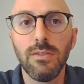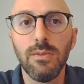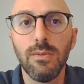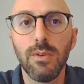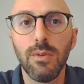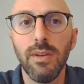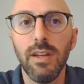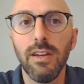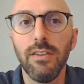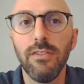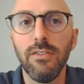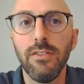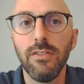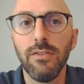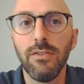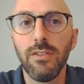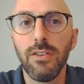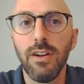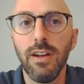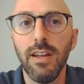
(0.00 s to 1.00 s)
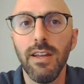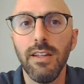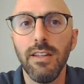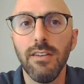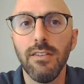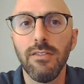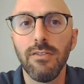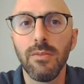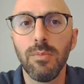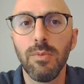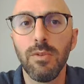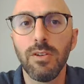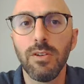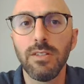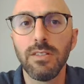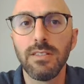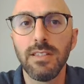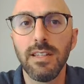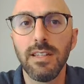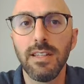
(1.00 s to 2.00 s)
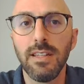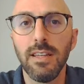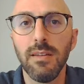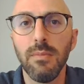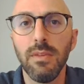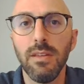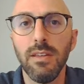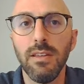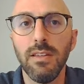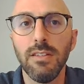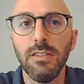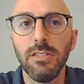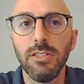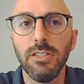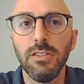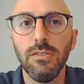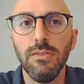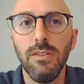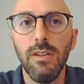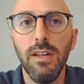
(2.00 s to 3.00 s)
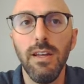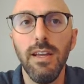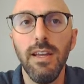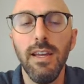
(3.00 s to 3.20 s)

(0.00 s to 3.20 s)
where we have a variety of reports that can be shown.